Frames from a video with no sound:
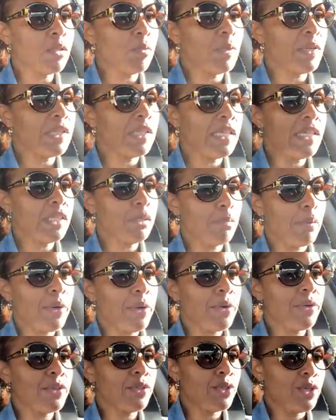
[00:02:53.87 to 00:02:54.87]
is what these
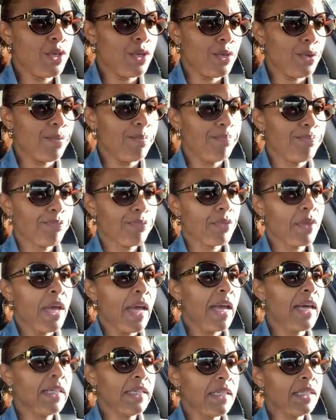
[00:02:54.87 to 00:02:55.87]
birds do.
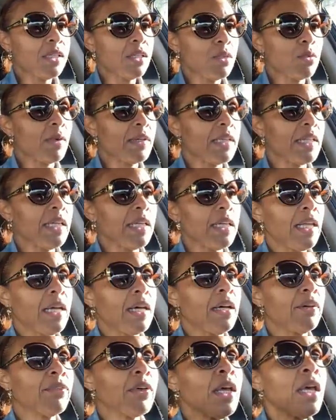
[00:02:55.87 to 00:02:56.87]
Okay, this is what they
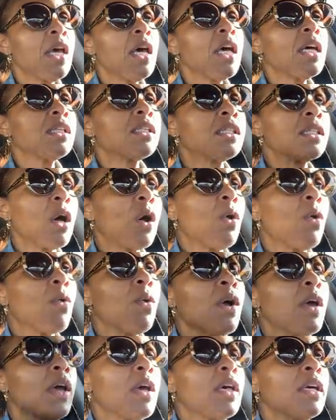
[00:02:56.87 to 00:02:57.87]
love. So
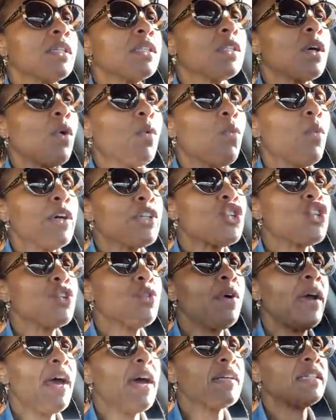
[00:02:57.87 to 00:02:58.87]

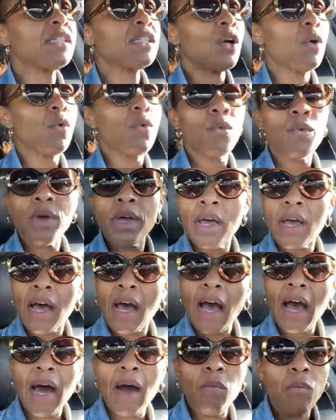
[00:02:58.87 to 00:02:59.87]

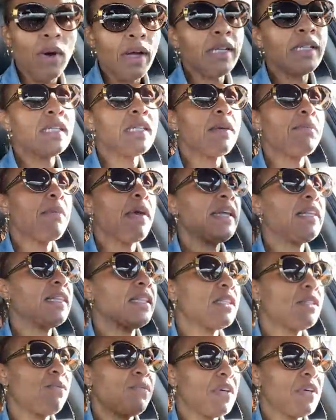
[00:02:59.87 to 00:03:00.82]
I wanted to make this